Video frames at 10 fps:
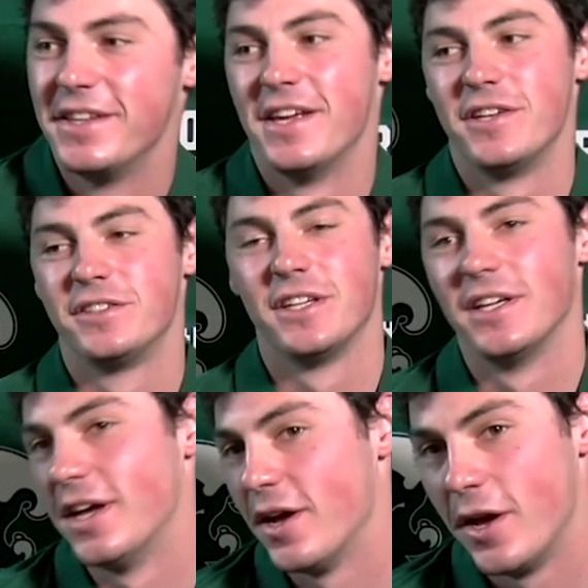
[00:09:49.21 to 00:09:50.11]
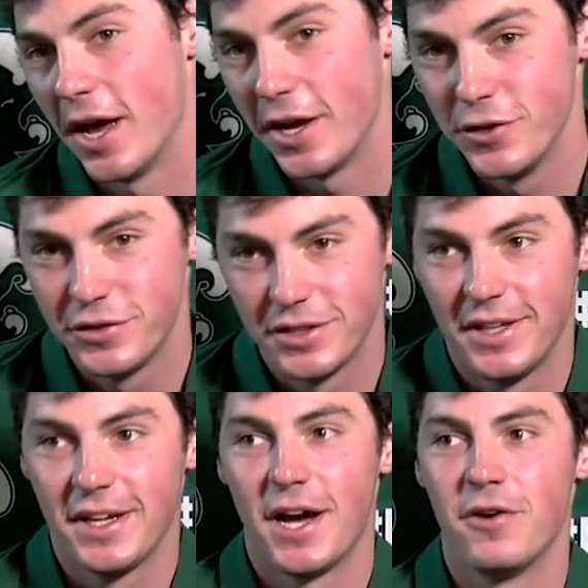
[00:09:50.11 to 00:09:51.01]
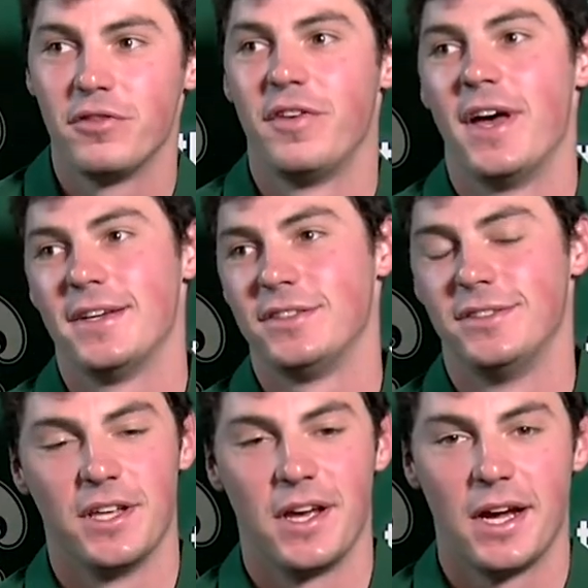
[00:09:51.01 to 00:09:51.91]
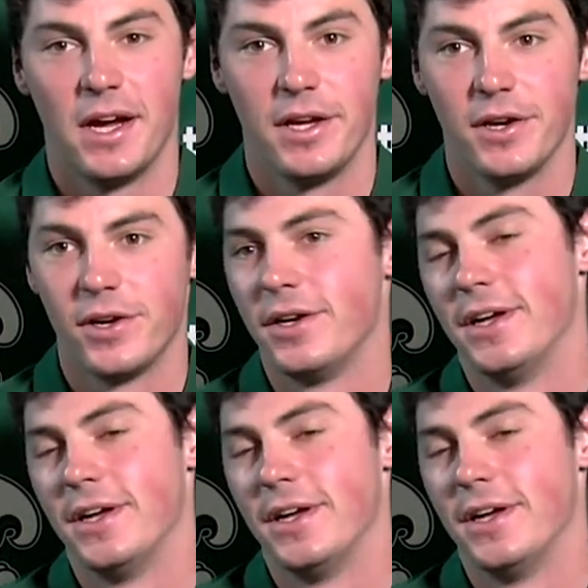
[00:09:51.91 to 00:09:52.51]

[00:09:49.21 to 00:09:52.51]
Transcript: That's. I used to think I was fast until I got here.